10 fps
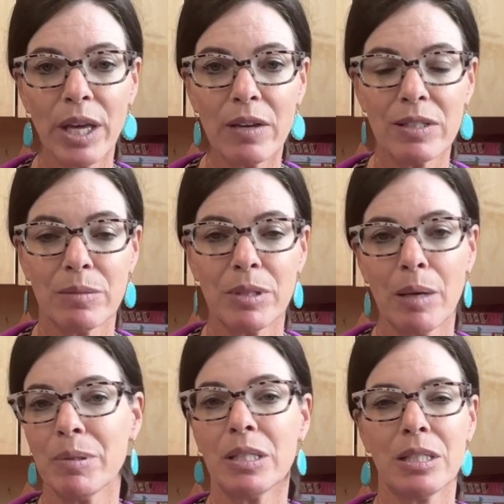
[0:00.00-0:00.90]
have some
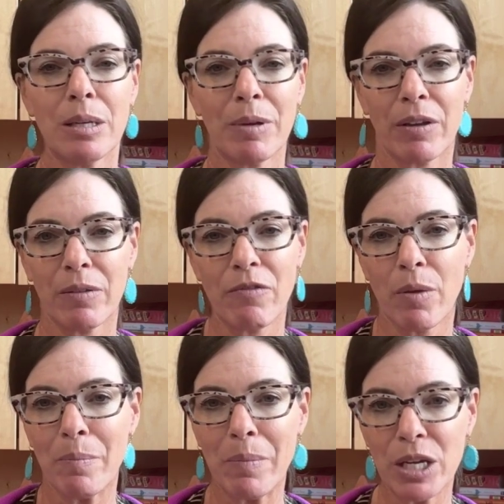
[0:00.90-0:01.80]
type of systemic
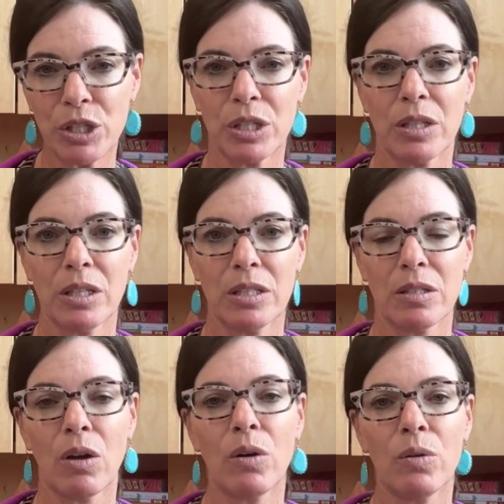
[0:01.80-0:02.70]
inflammation that is
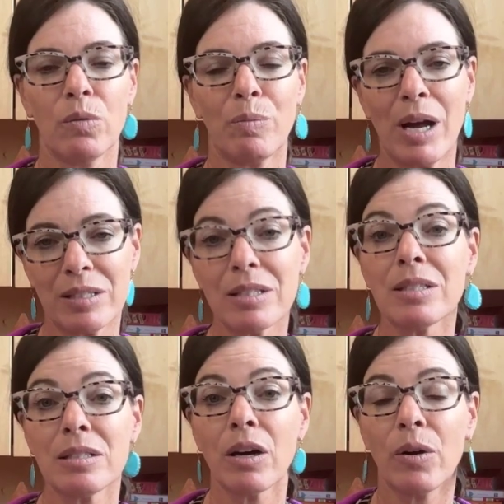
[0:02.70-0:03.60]
all process
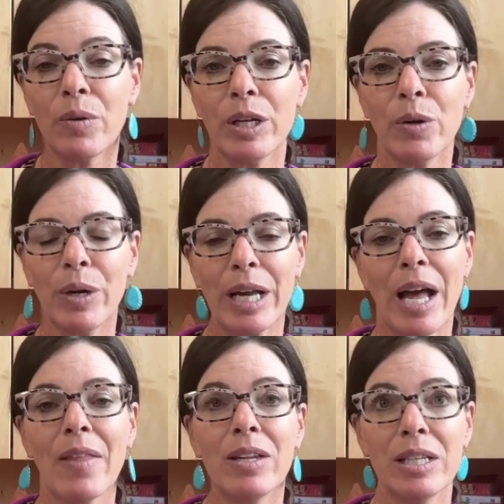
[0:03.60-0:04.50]
that's already going
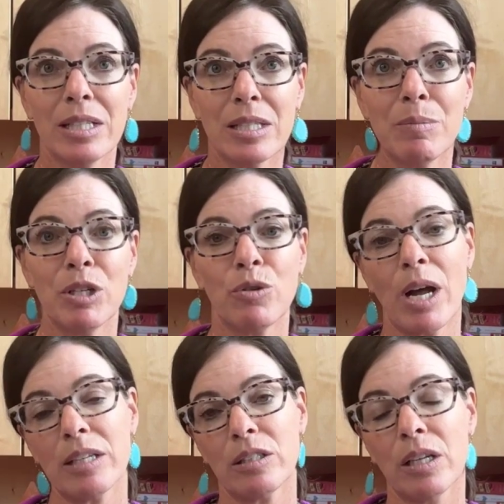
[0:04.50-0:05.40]
on that needs to be
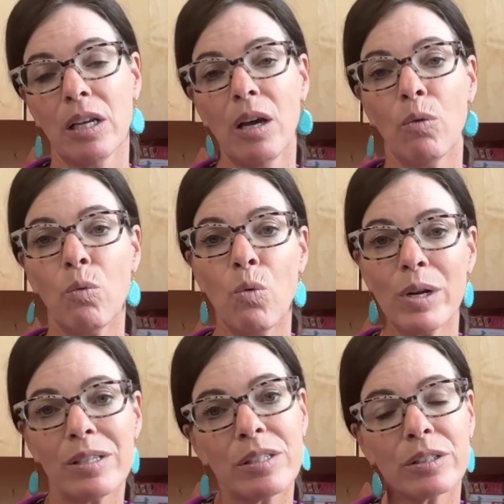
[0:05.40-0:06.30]
addressed? What
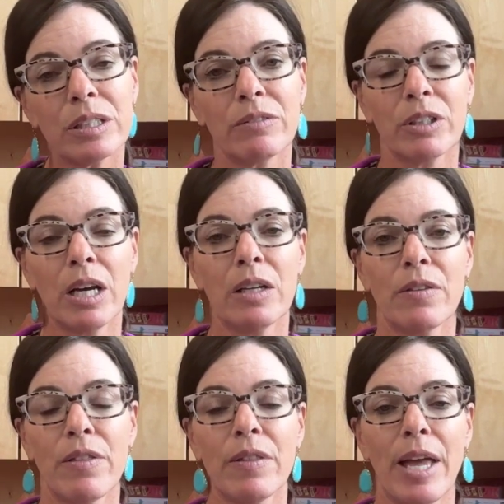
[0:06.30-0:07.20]
is their liver
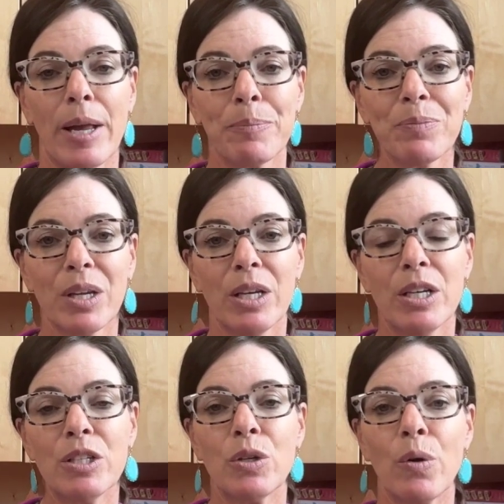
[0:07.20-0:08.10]
health like?
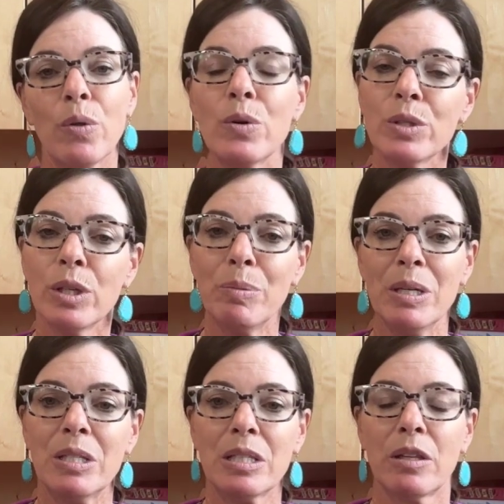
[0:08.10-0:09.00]
So those are the
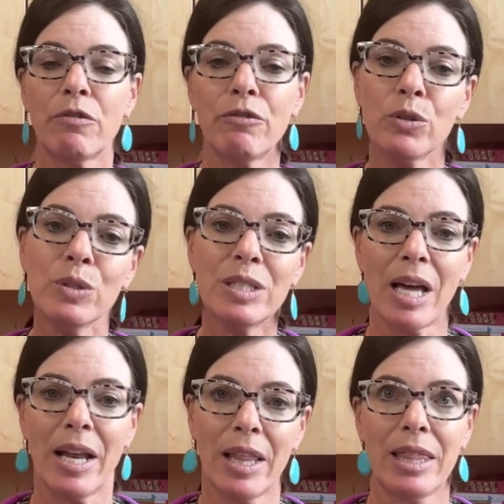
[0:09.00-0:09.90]
pieces of the food
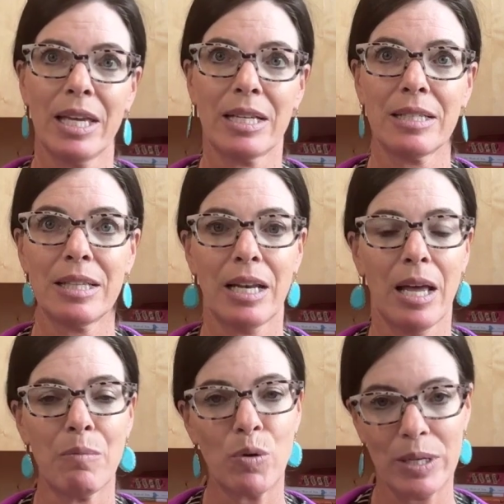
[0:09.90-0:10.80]
side of things that
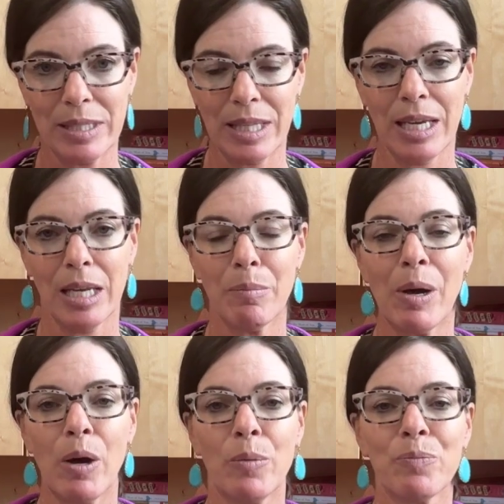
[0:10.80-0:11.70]
I'm always thinking
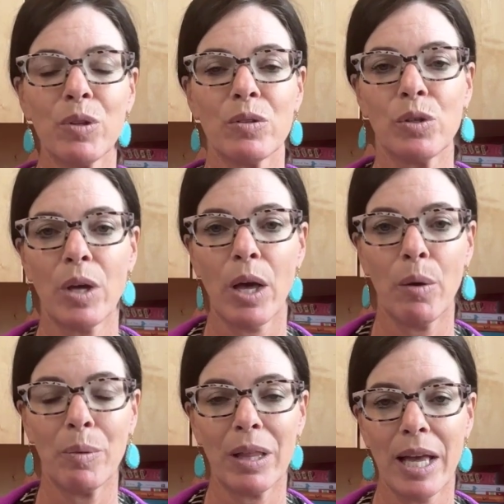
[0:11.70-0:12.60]
about to
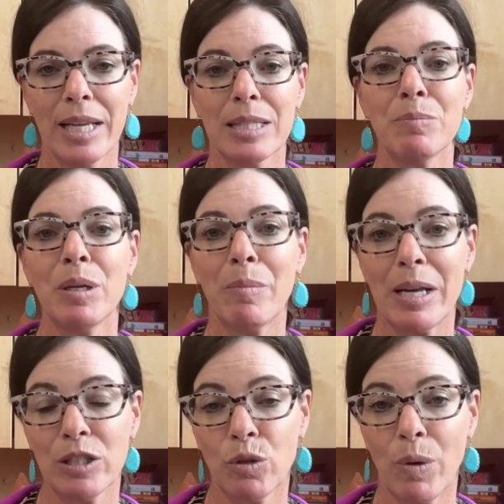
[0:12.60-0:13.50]
help clients
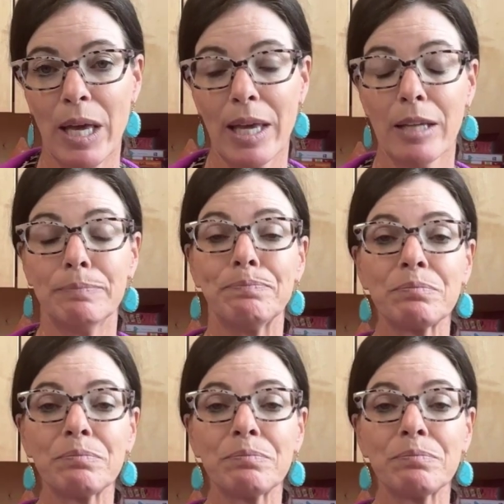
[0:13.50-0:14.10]
minimize the weight gain.